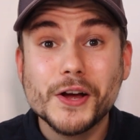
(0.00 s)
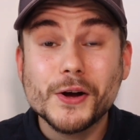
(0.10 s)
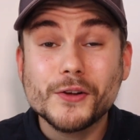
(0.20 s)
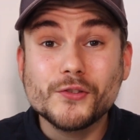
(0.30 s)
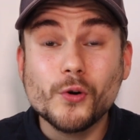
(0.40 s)

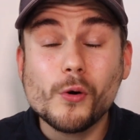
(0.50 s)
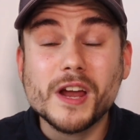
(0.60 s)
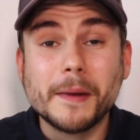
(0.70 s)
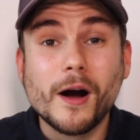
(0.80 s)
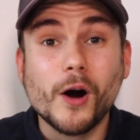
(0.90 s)
Talking
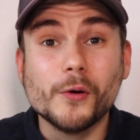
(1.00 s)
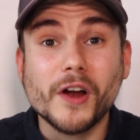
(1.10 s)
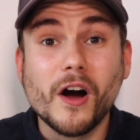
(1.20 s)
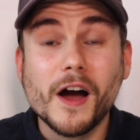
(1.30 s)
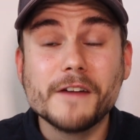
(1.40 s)
about older
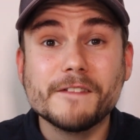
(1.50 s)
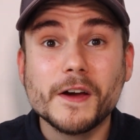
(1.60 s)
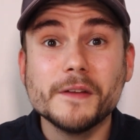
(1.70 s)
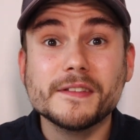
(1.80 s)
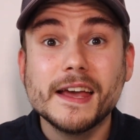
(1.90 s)

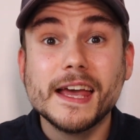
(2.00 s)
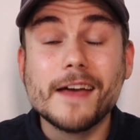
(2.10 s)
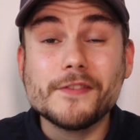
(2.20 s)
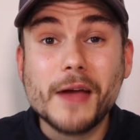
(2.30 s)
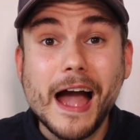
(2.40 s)
iPhones, if you
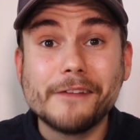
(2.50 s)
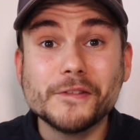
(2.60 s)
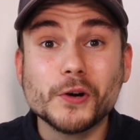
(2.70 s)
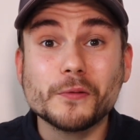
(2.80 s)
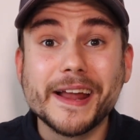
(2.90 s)
haven't
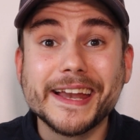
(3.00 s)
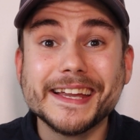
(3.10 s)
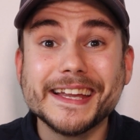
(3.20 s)
already,